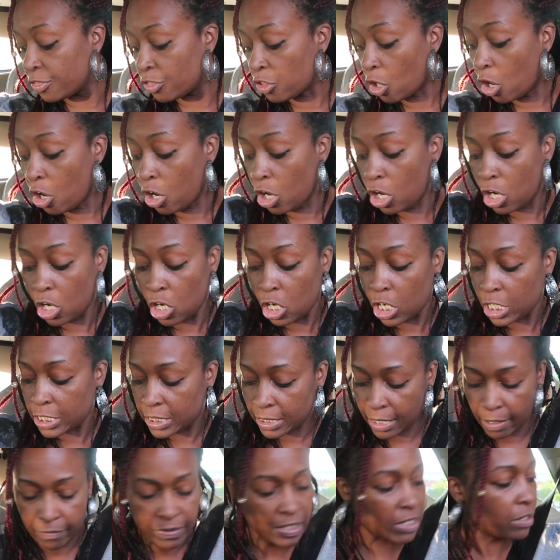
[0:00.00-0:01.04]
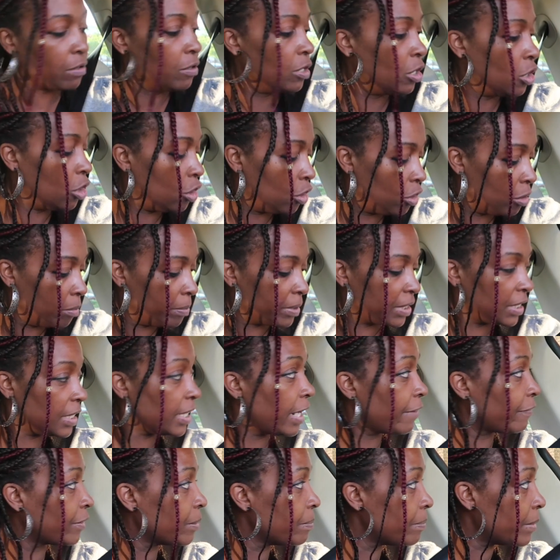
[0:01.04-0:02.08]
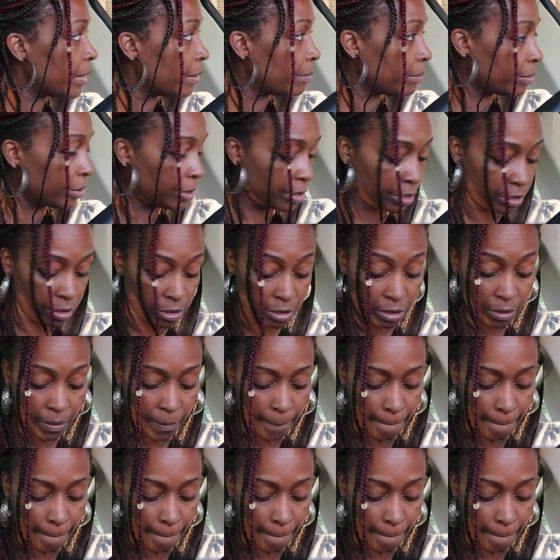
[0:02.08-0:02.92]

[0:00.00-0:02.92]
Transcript: thought I was going home, but then I remembered